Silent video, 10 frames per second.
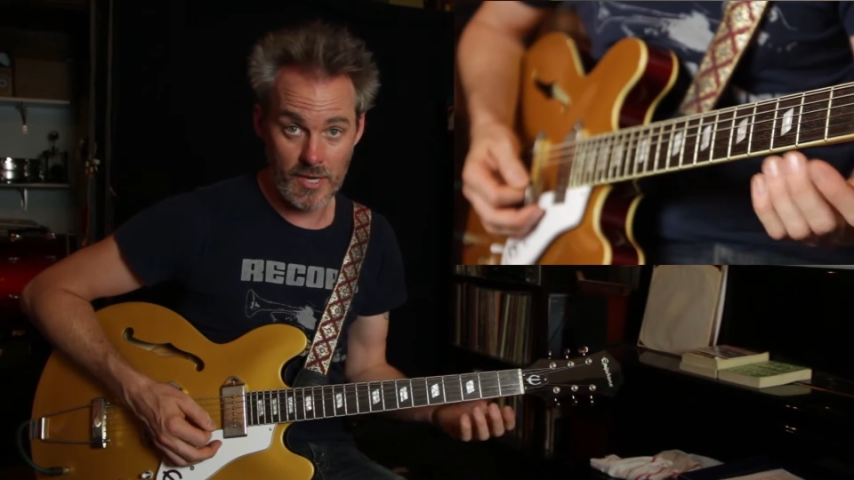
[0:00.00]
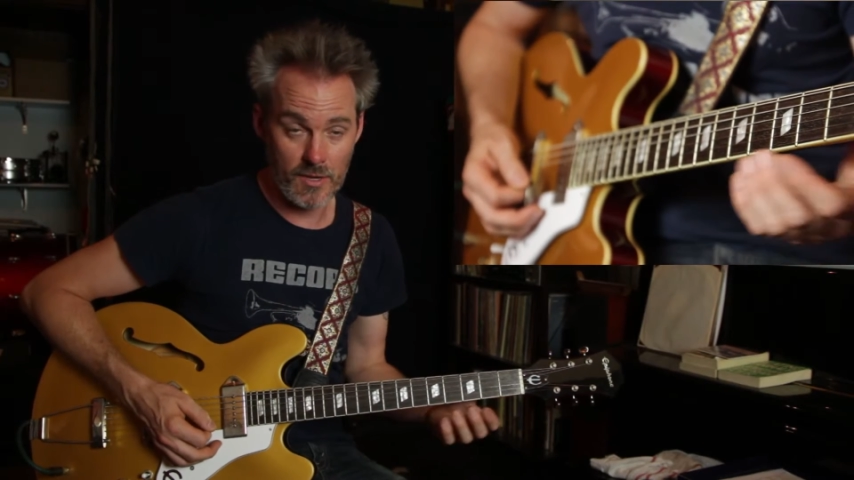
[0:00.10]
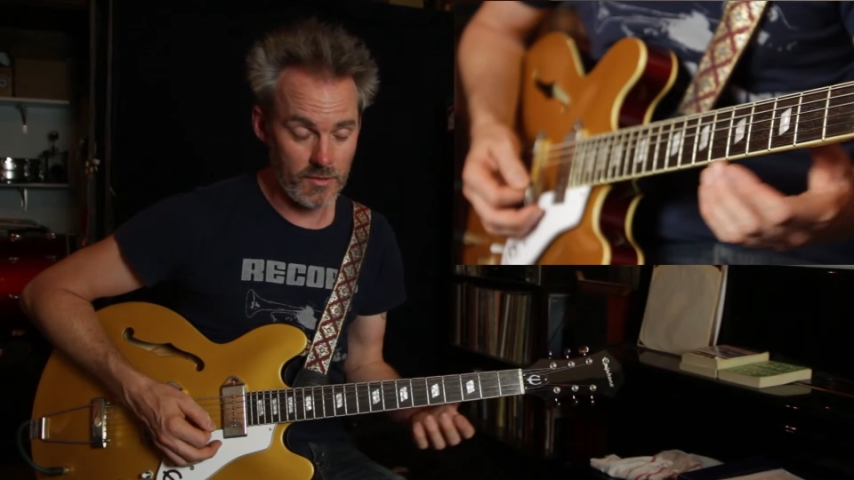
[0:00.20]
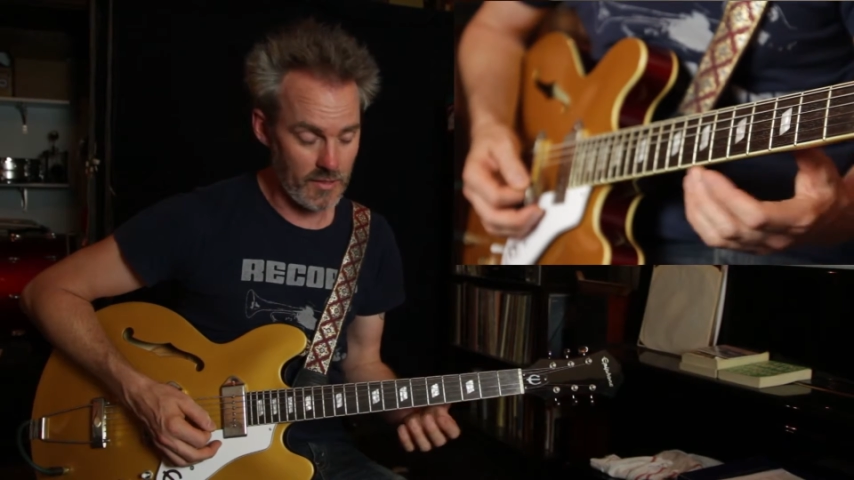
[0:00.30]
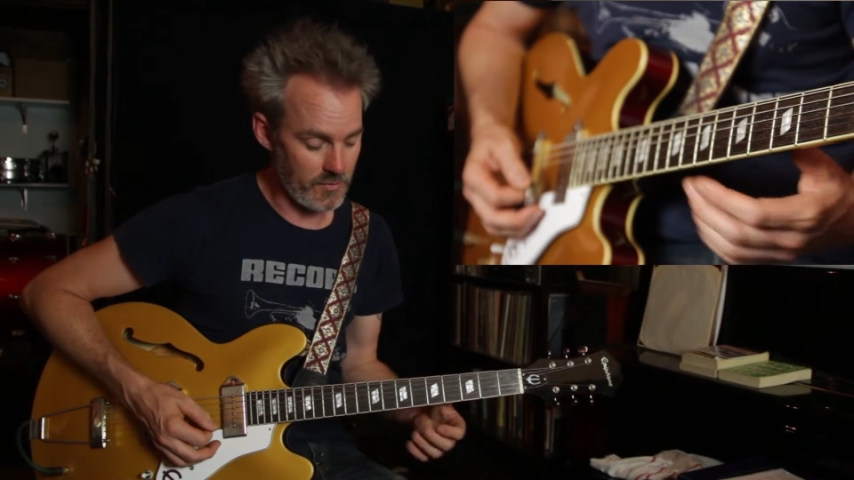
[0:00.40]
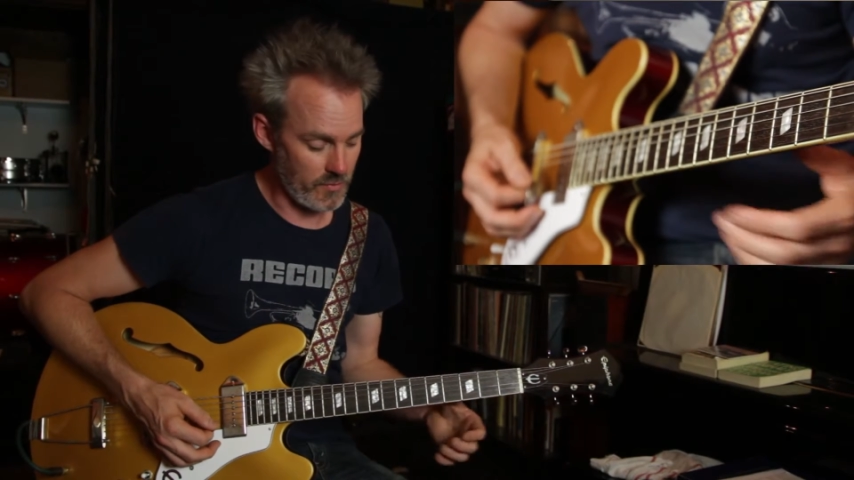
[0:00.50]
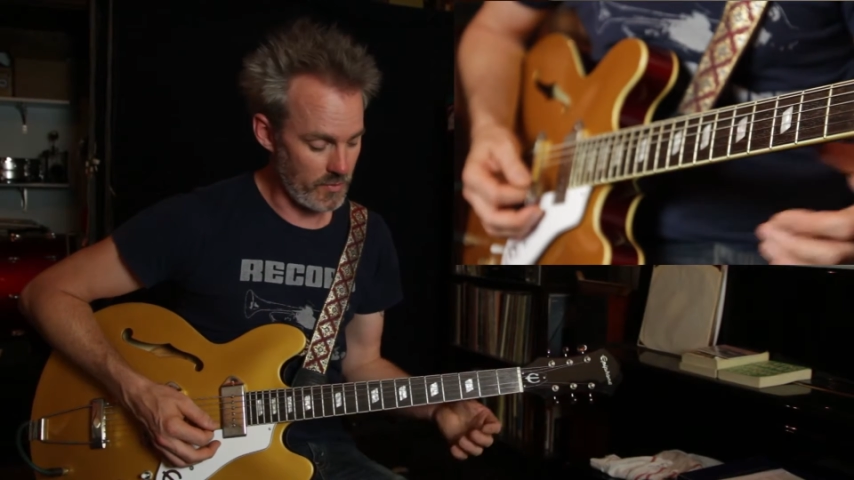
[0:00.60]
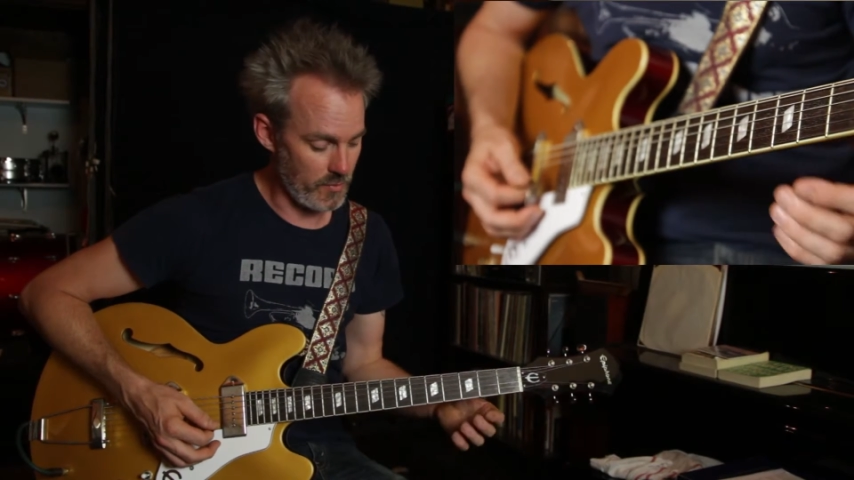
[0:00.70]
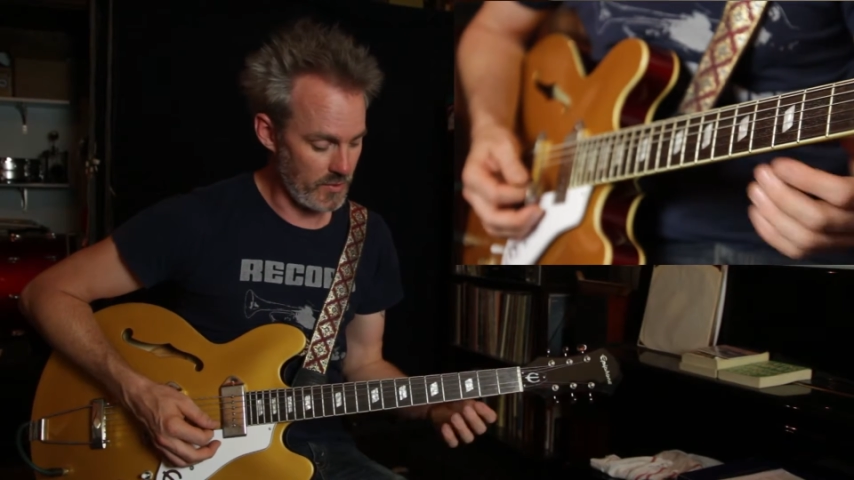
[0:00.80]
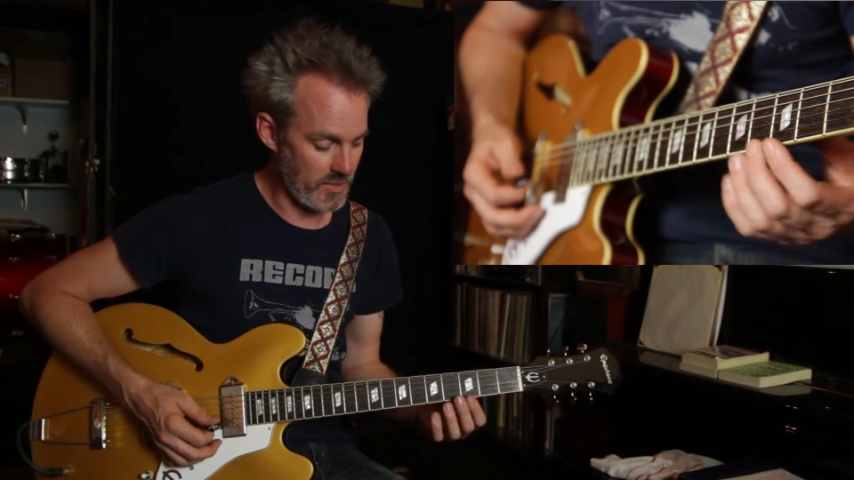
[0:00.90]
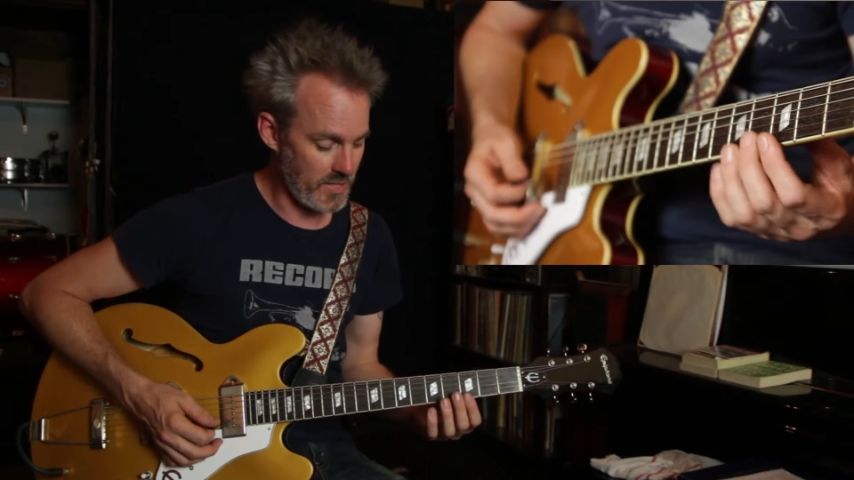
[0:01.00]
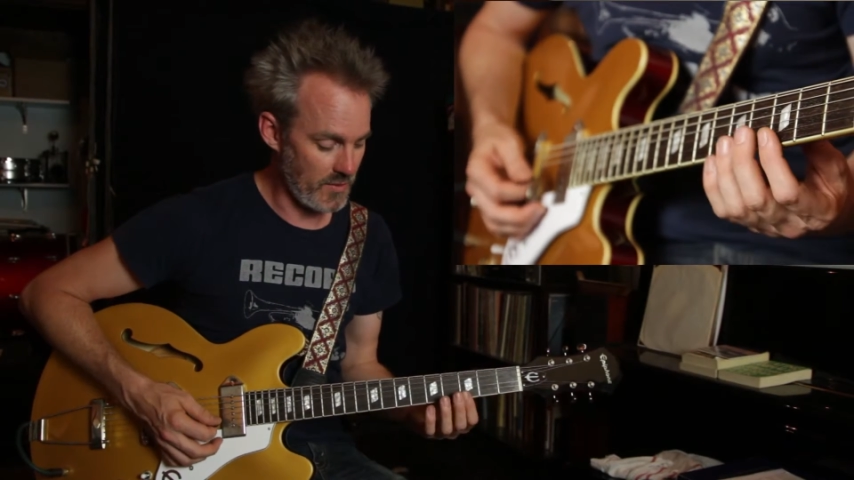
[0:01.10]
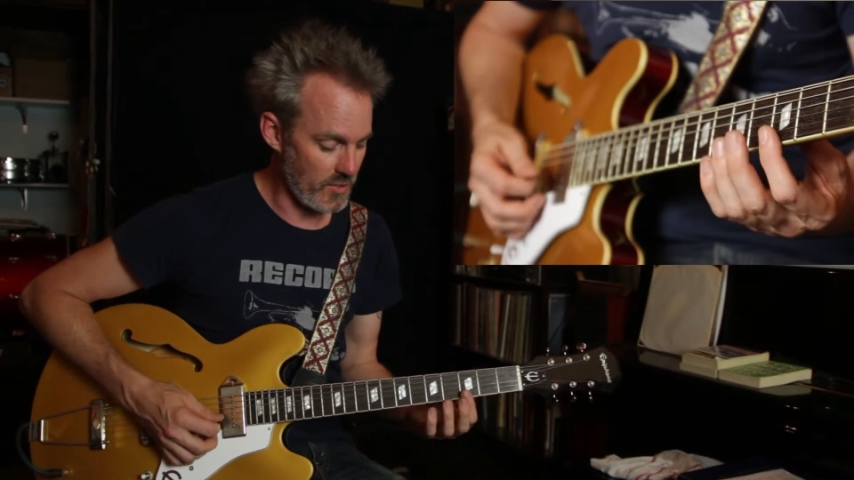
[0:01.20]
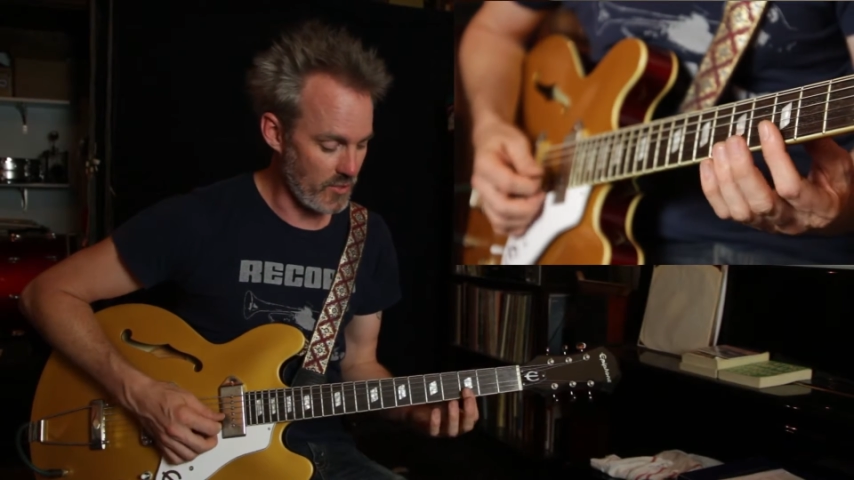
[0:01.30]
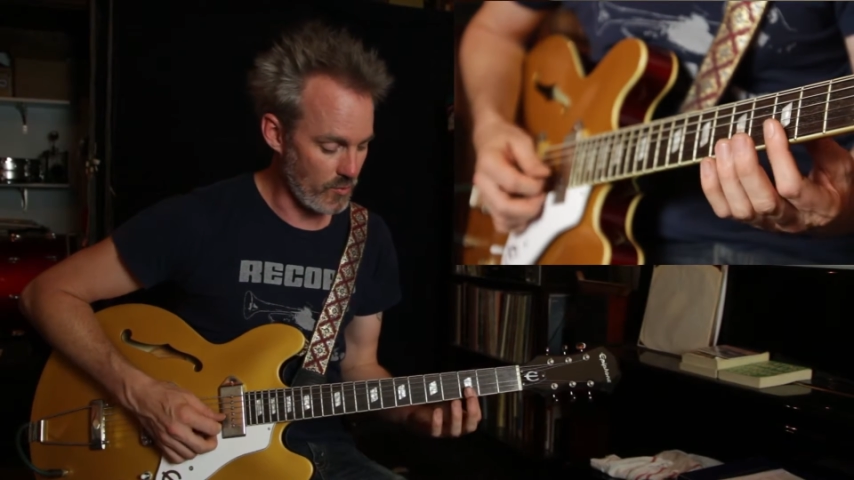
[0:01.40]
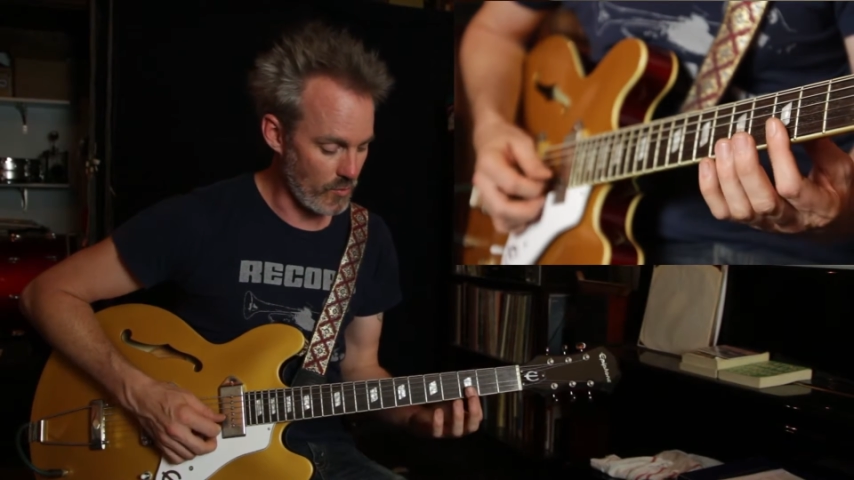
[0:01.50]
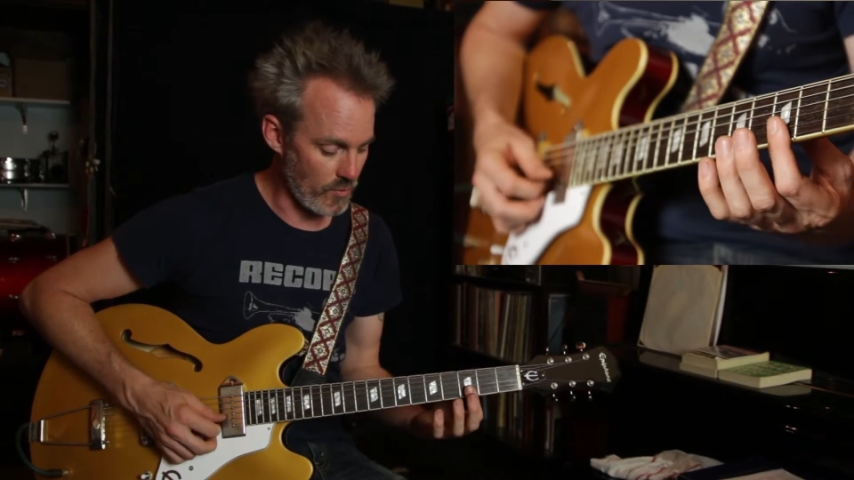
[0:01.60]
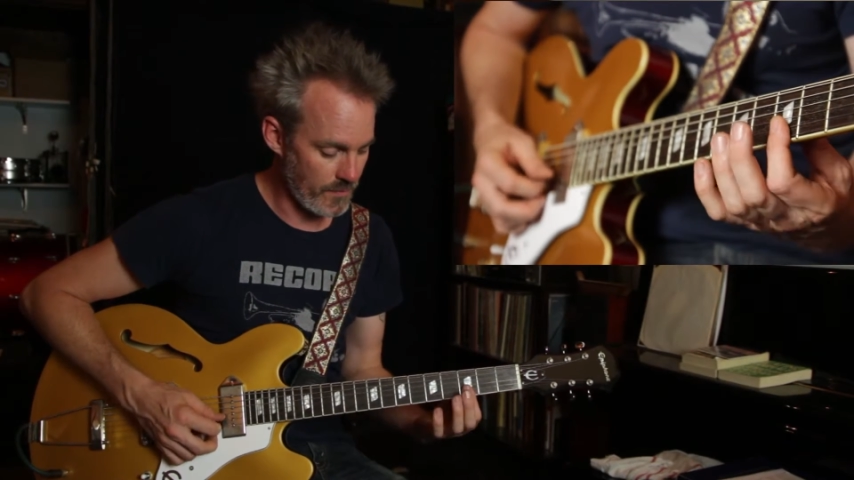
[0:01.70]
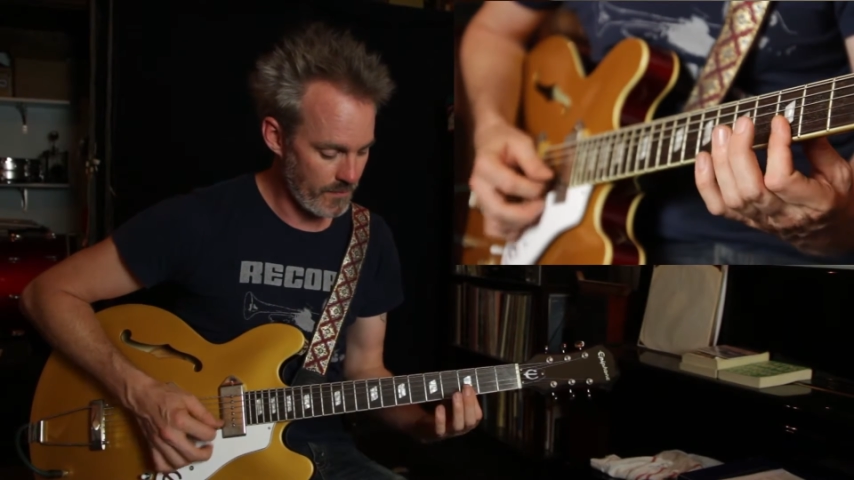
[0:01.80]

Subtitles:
Here lick from David Gilmour.